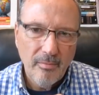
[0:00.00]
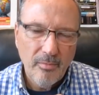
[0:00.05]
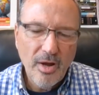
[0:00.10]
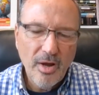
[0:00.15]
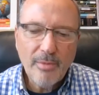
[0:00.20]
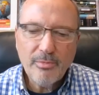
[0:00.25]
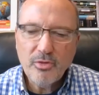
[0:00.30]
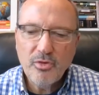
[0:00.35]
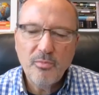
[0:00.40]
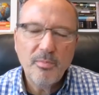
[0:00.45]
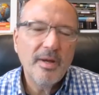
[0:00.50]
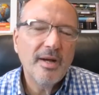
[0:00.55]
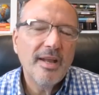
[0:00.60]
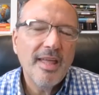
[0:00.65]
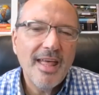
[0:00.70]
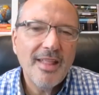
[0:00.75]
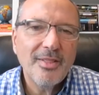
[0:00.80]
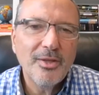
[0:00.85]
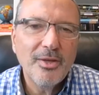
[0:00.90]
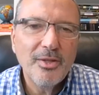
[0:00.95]
Perhaps you've been an
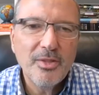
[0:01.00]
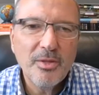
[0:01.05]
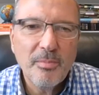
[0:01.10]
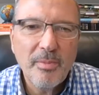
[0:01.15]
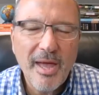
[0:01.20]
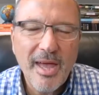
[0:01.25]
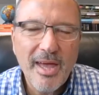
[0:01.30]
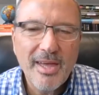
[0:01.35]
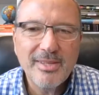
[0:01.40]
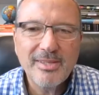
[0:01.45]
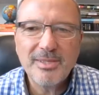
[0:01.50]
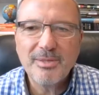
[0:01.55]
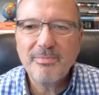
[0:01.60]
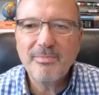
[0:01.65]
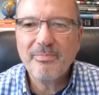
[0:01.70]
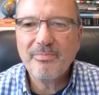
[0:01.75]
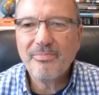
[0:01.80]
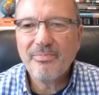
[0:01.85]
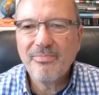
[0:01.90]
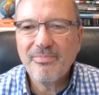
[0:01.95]
athlete in the past.
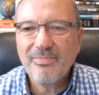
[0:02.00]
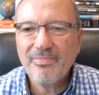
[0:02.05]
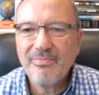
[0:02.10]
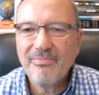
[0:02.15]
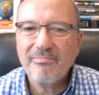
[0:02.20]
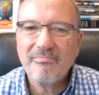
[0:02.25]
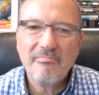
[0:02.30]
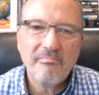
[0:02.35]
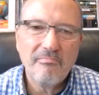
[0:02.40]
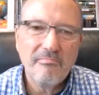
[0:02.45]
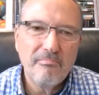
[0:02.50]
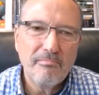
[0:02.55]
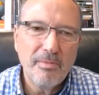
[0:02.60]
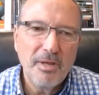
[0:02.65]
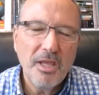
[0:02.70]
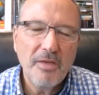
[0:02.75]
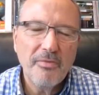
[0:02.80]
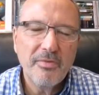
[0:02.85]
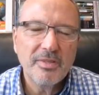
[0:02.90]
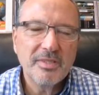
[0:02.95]

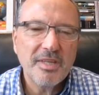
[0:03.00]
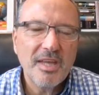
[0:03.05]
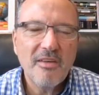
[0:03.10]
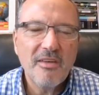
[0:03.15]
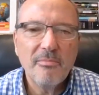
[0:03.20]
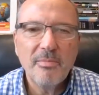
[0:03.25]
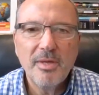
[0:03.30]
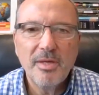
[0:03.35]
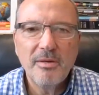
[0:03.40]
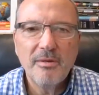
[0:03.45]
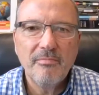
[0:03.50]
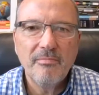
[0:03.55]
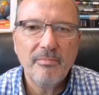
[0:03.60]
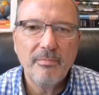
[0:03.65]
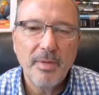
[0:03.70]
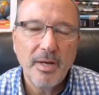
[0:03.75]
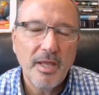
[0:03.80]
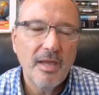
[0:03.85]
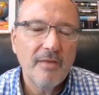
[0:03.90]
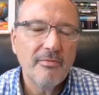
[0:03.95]
Many of us have been,
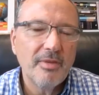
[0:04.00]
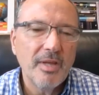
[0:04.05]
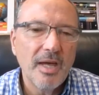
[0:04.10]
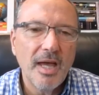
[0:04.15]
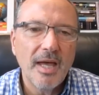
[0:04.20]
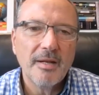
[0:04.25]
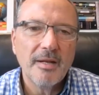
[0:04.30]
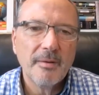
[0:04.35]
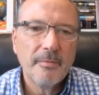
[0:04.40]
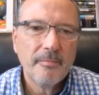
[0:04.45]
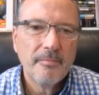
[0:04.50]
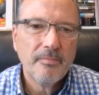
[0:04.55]
many have not.